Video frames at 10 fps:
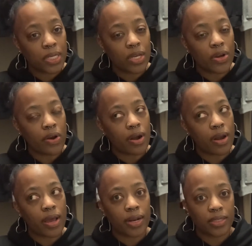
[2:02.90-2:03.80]
and you're
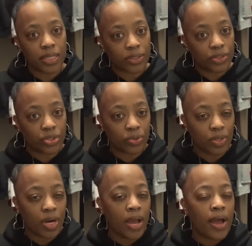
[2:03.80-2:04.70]
not exactly sure
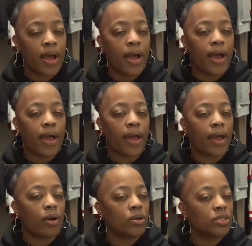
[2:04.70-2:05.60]

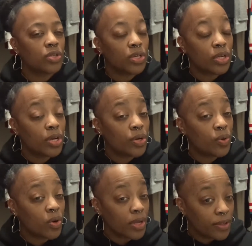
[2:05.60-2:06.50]
how it's going to go
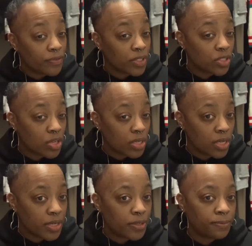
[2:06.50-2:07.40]
or if it's going to
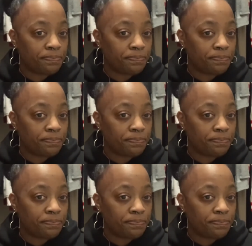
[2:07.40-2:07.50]
go,